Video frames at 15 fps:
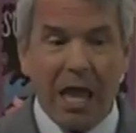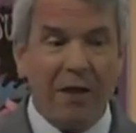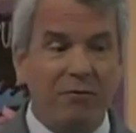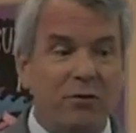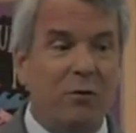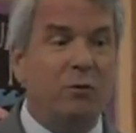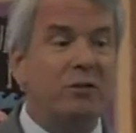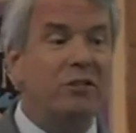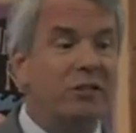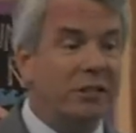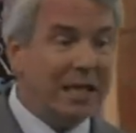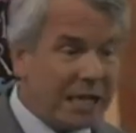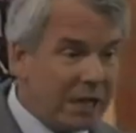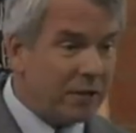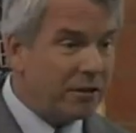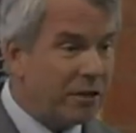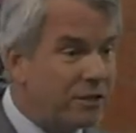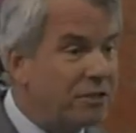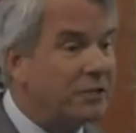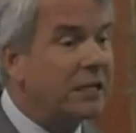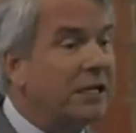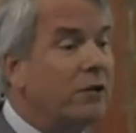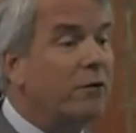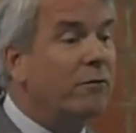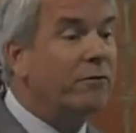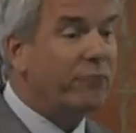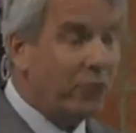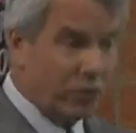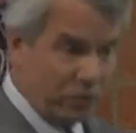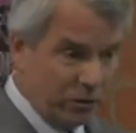If you slick the slicker
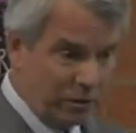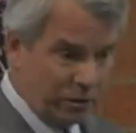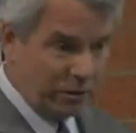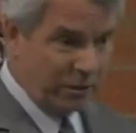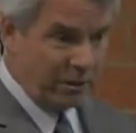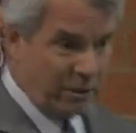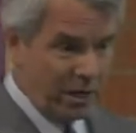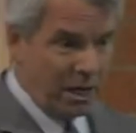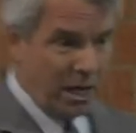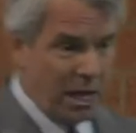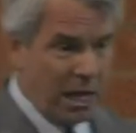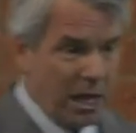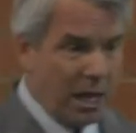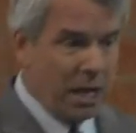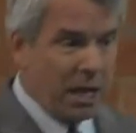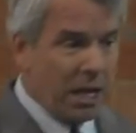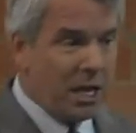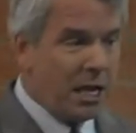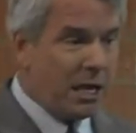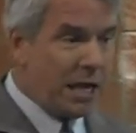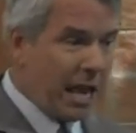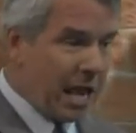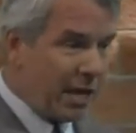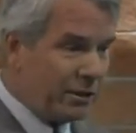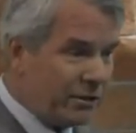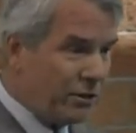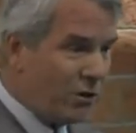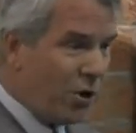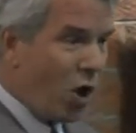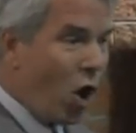first, he can't
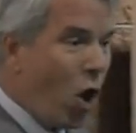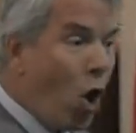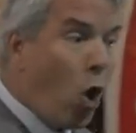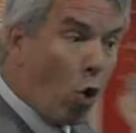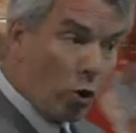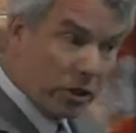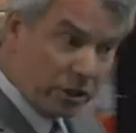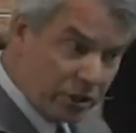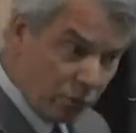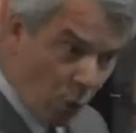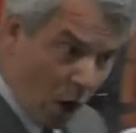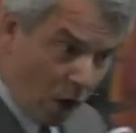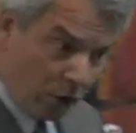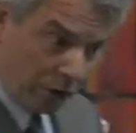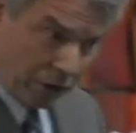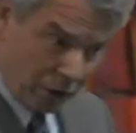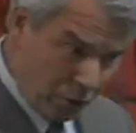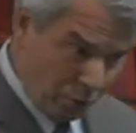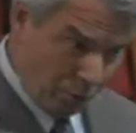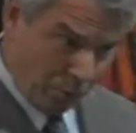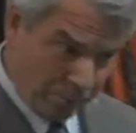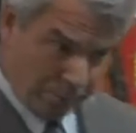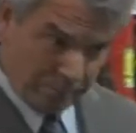hornswoggle you.